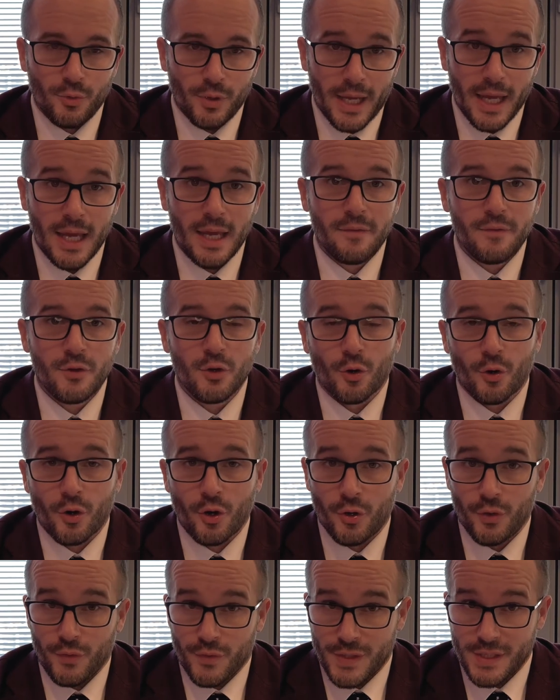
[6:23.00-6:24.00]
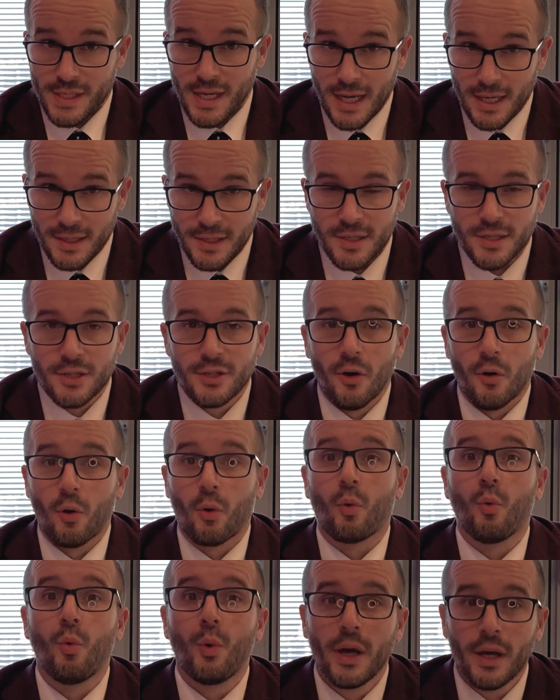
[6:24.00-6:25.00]
gave your consent,
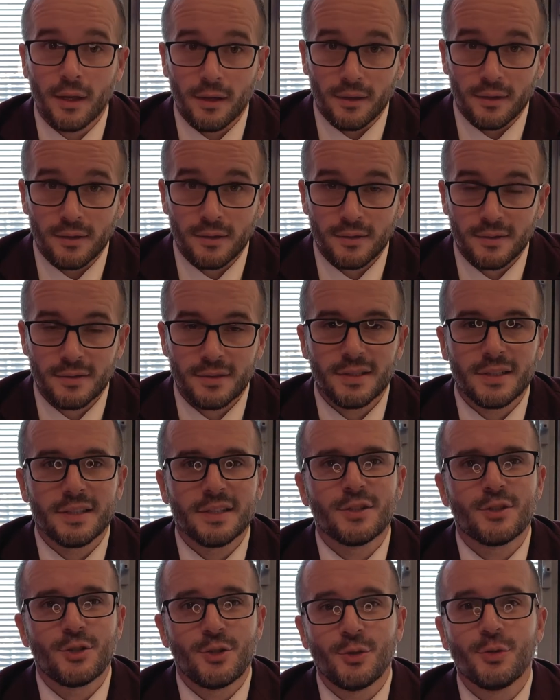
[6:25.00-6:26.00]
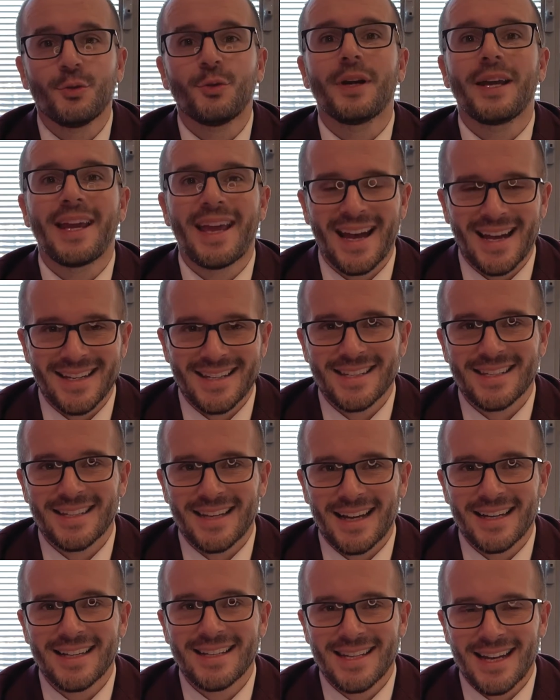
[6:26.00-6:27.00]
your will, to get
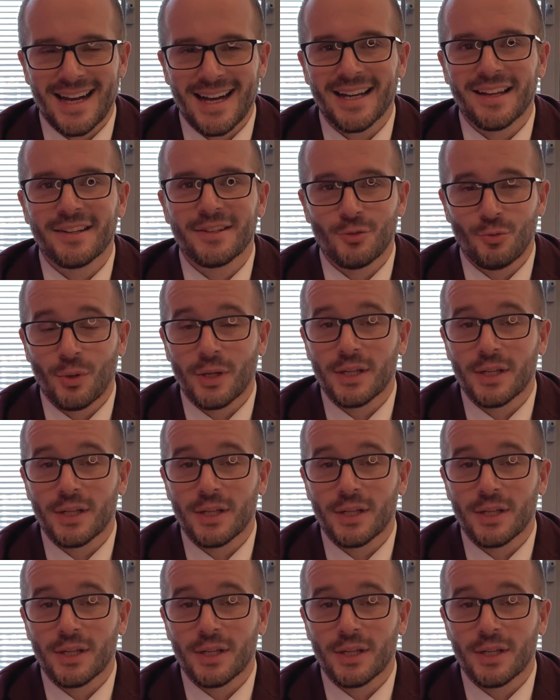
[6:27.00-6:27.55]
an Italian dual